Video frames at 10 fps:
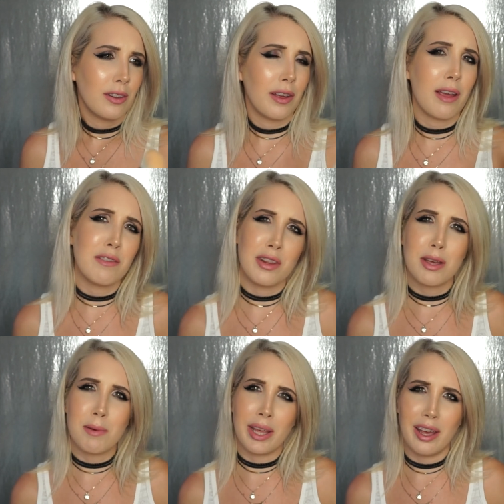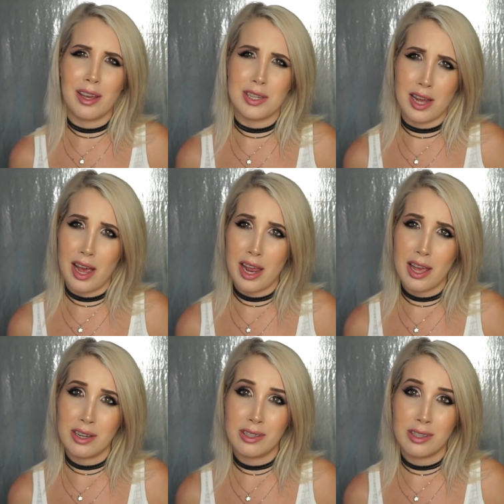like everything in my kit is
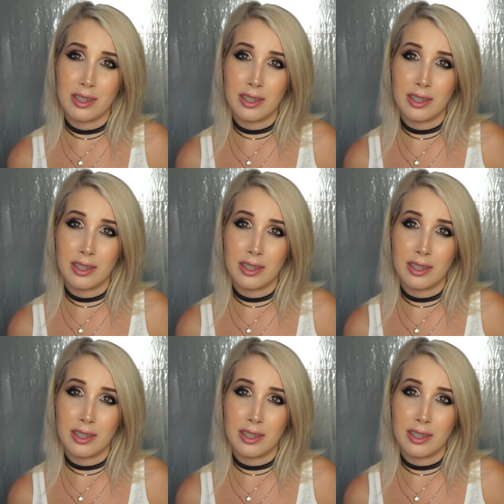high-end.